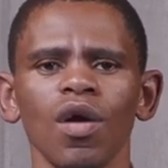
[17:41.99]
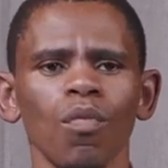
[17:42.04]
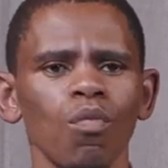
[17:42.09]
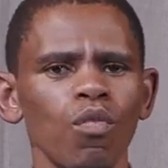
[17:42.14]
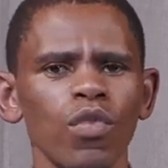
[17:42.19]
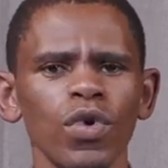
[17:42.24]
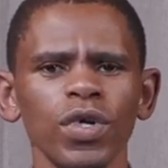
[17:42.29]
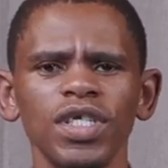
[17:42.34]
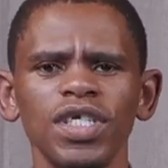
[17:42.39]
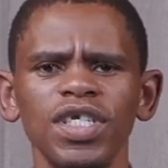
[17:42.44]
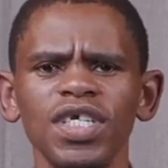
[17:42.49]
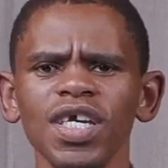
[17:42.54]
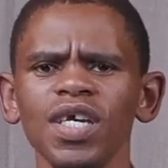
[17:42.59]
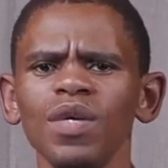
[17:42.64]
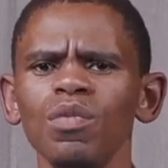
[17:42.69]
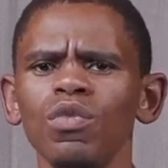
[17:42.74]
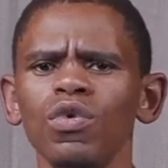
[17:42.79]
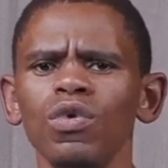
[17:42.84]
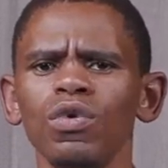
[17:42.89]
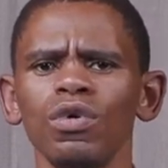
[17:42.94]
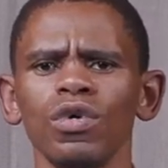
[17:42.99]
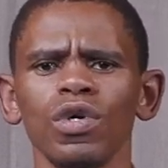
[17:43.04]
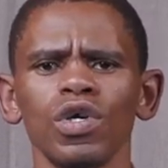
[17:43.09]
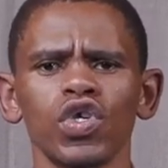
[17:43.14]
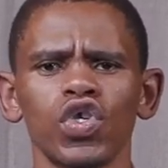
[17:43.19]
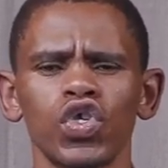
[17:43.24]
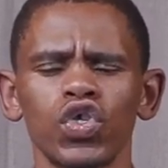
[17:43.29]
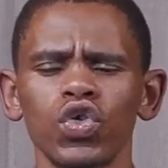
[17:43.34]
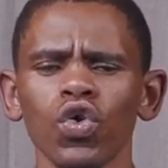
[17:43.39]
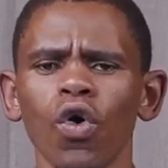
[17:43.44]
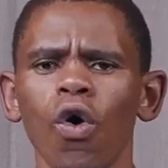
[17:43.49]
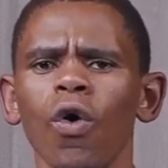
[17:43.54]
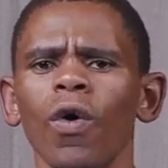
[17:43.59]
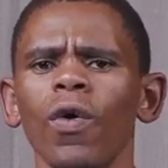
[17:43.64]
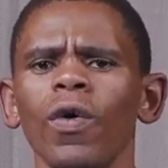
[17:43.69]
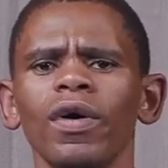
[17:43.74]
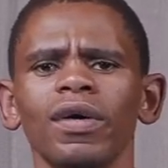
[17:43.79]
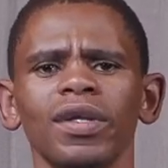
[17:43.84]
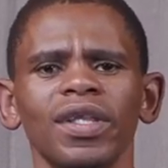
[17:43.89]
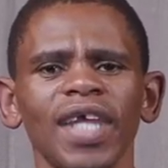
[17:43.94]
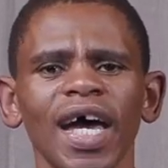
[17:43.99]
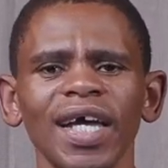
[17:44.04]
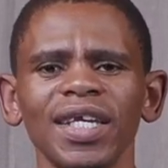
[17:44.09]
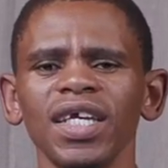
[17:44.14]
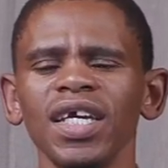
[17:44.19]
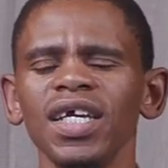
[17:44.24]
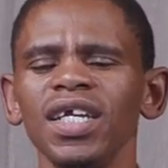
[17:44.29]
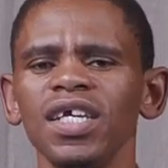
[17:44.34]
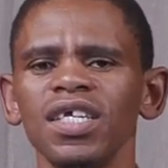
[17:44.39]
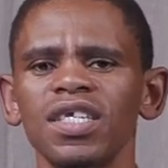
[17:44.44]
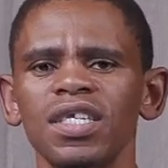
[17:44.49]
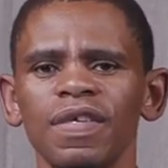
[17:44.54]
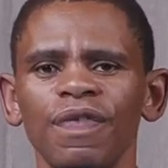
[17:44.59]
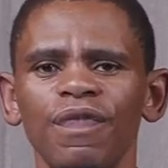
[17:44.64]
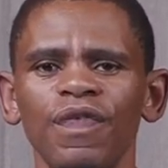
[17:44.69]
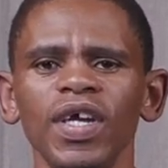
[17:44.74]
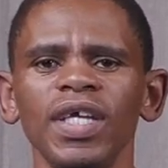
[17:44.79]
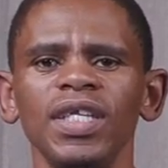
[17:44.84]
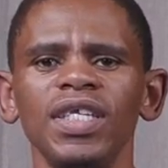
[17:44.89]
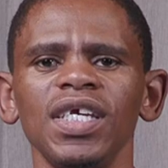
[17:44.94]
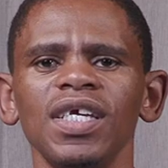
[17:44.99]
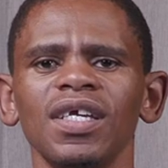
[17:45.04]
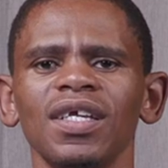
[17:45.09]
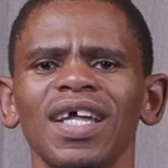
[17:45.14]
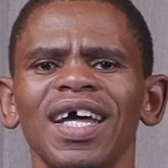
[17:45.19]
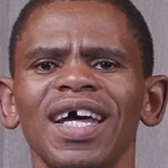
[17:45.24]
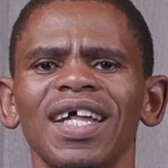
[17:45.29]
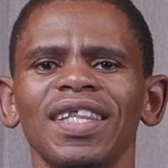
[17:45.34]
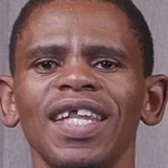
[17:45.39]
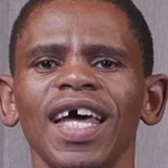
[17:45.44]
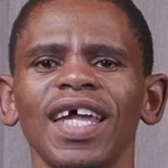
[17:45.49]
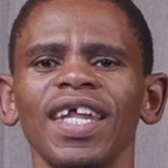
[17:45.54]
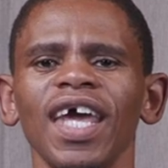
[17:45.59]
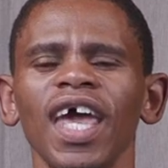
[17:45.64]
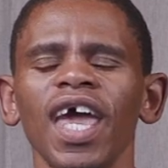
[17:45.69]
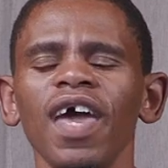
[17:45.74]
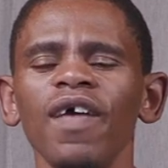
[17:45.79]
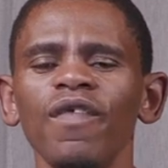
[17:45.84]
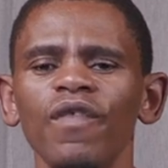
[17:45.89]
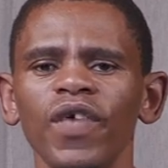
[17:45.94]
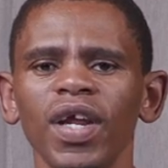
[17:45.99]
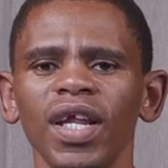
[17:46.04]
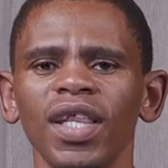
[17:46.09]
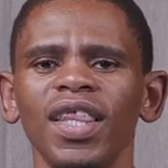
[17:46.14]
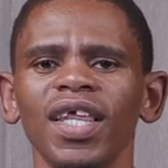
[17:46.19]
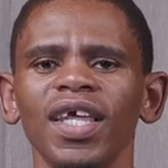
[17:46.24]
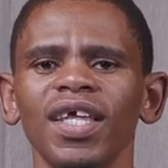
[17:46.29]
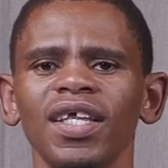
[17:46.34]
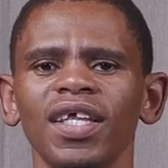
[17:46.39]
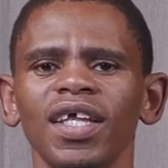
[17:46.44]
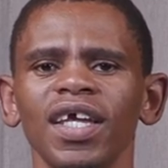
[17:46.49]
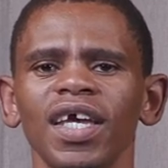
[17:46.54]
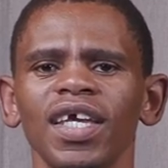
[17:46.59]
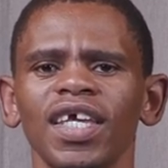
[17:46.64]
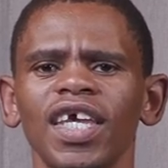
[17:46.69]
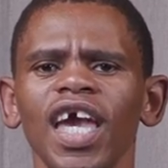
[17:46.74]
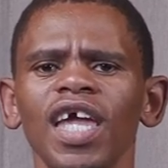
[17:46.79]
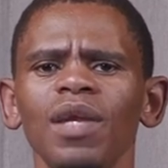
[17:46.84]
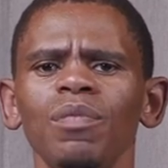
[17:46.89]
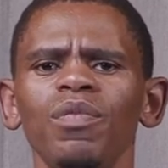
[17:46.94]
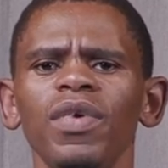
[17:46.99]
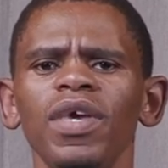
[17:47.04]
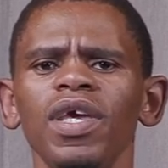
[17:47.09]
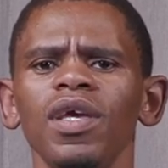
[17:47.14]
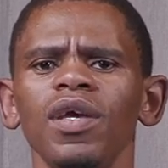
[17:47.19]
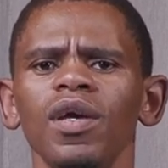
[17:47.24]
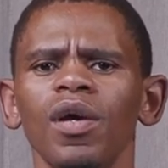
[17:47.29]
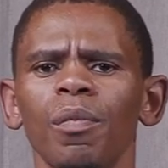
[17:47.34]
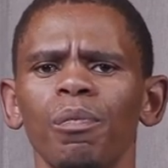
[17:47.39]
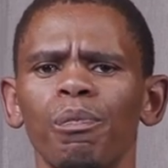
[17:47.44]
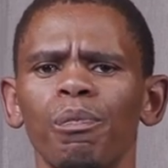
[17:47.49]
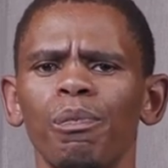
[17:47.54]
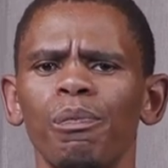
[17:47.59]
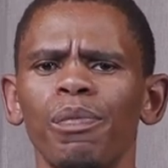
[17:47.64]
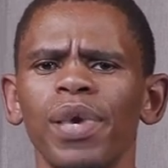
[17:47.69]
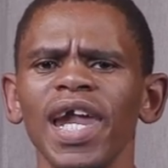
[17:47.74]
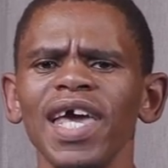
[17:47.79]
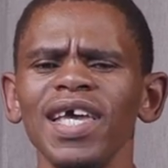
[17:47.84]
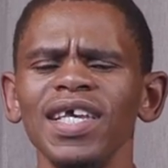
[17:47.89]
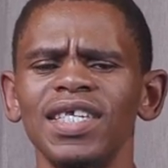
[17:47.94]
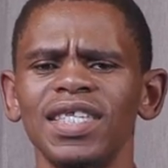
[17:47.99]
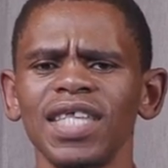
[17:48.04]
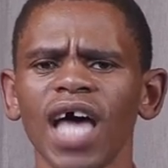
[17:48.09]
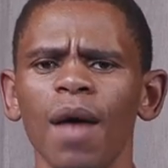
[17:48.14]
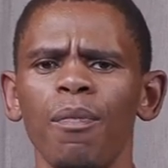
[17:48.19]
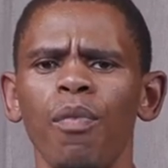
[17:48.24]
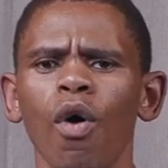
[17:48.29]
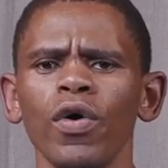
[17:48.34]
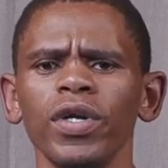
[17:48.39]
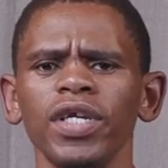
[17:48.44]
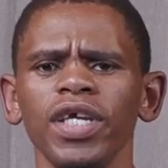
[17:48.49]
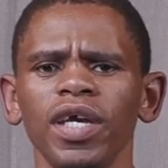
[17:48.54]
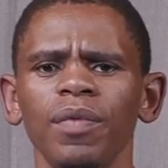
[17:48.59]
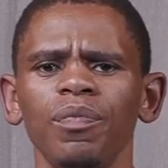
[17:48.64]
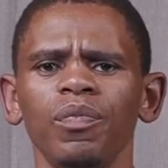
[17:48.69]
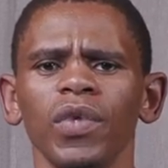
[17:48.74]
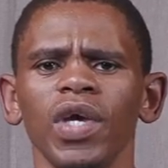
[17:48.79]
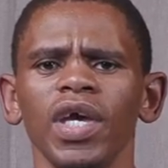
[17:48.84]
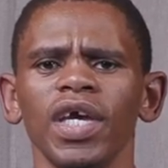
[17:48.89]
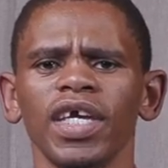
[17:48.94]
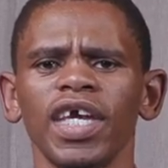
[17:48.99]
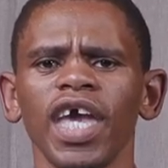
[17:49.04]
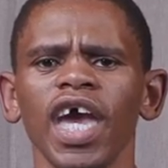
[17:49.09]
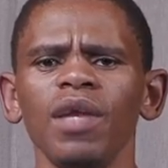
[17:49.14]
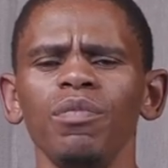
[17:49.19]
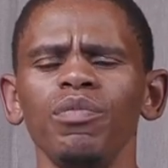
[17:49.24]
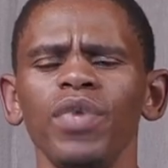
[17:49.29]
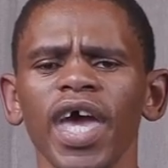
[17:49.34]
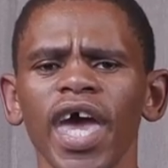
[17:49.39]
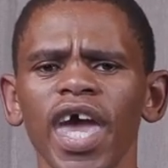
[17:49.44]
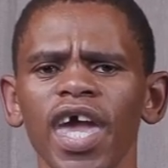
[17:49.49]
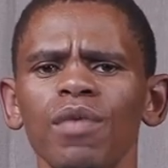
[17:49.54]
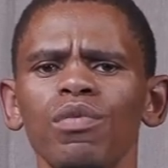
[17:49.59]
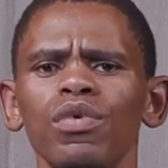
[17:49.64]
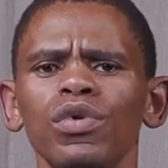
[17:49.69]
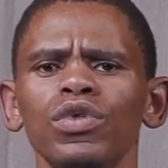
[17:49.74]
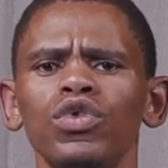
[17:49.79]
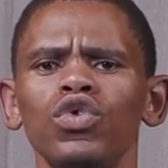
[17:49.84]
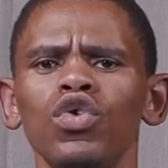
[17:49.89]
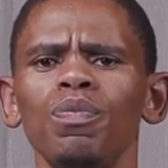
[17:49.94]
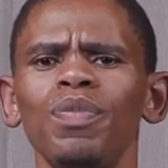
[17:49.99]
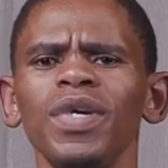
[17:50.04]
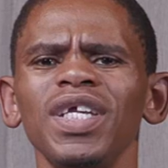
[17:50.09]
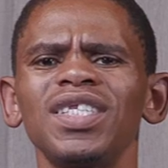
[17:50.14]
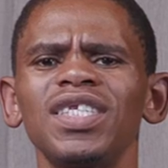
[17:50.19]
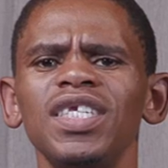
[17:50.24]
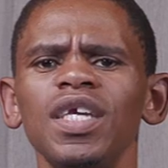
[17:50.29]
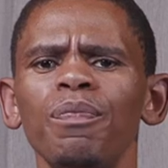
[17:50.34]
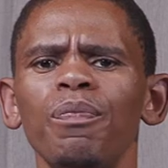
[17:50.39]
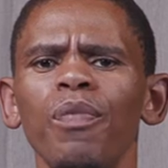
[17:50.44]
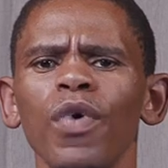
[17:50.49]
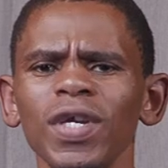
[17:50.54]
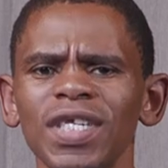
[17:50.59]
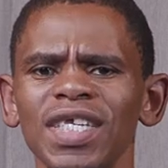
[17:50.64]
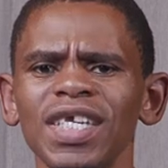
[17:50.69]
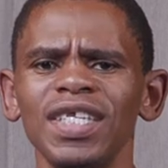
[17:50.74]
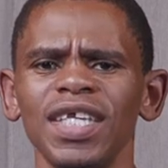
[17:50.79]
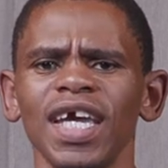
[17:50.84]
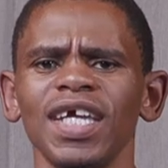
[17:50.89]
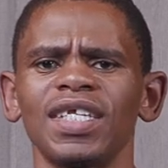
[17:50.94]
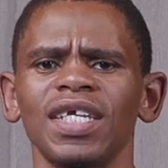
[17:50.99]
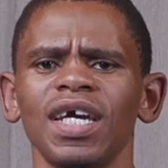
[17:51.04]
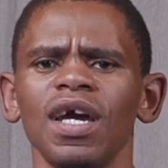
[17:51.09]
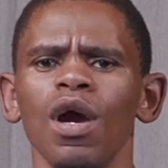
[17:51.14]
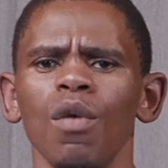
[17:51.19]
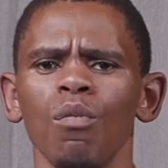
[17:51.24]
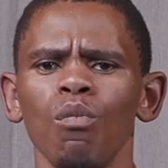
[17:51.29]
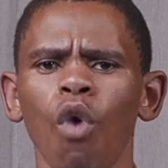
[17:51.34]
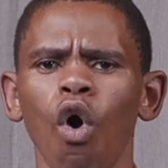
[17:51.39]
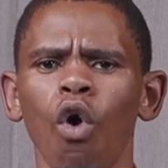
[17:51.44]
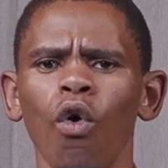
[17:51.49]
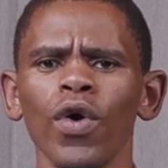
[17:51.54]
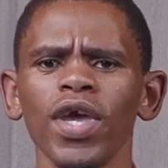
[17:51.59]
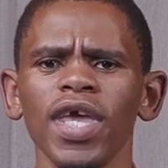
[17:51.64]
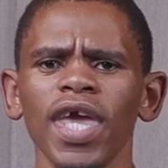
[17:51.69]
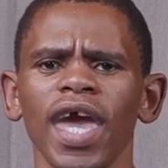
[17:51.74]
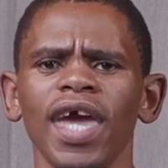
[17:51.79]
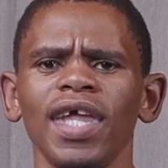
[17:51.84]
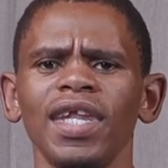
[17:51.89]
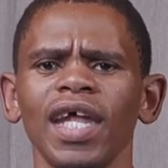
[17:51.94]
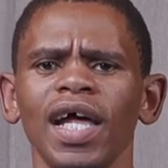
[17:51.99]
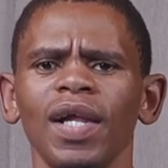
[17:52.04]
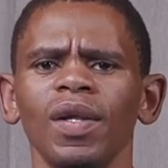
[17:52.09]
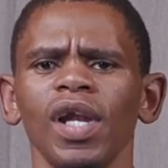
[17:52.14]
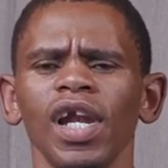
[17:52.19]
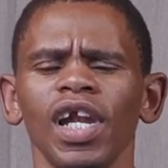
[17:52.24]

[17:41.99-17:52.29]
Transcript: Modimo saw that it is fitting that everything can be placed upon him, can be able to be deposited mo ho yena.